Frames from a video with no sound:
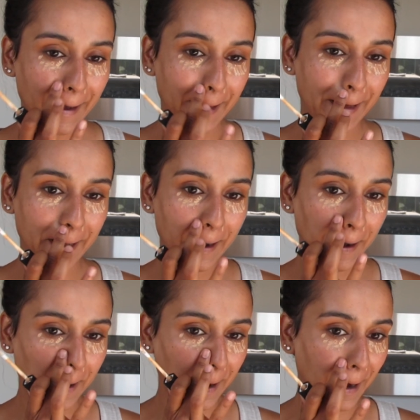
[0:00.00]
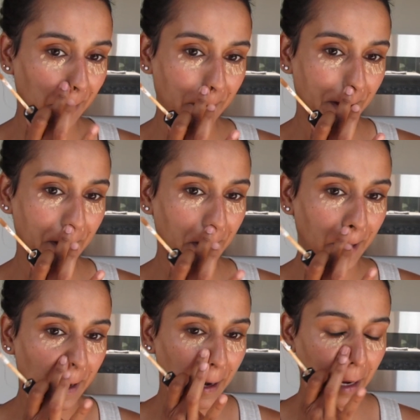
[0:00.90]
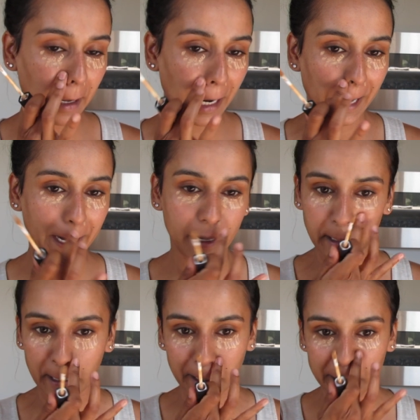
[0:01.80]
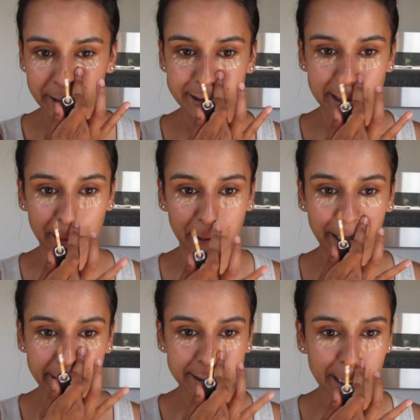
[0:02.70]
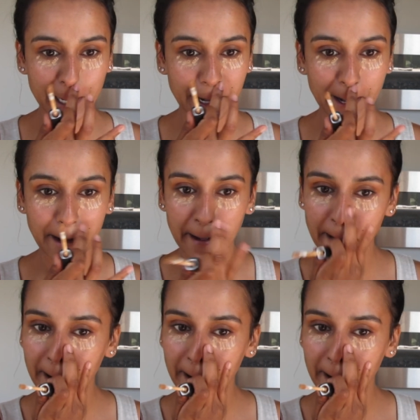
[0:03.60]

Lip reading: here, kind of where I get a little discoloration.